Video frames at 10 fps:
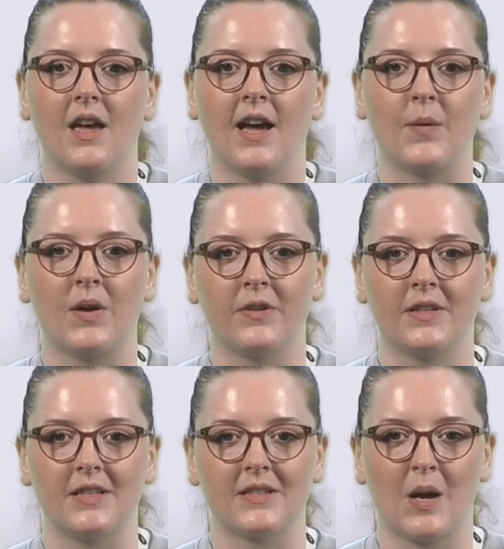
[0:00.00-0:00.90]
However,
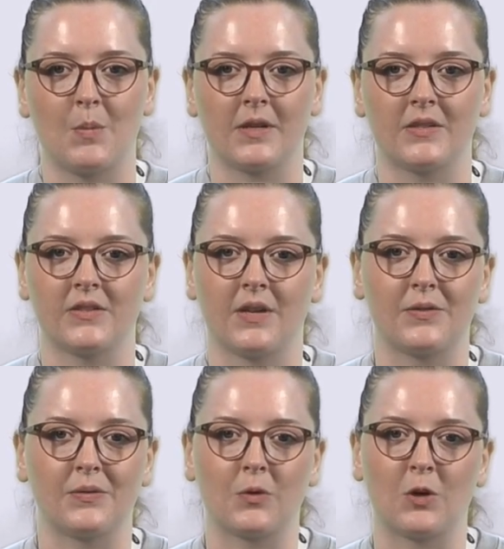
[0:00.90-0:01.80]
these complexes
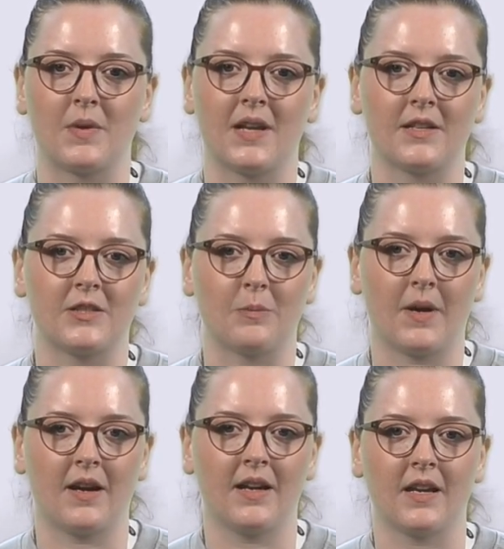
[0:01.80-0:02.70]
often form
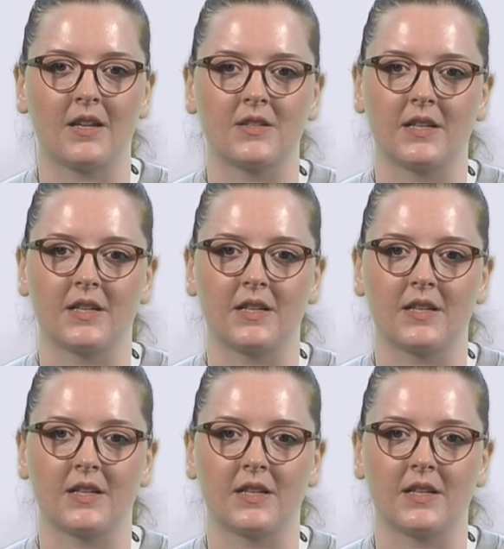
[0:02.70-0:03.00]
enantiomeric and